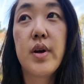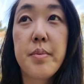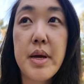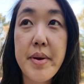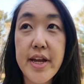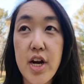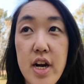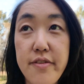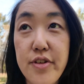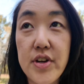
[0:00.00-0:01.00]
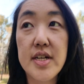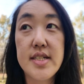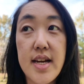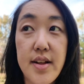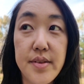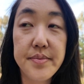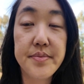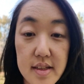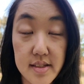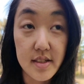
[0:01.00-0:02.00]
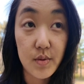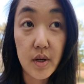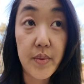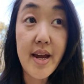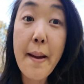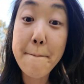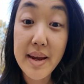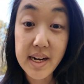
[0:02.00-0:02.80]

We're in my backyard, if you couldn't tell. This is where we got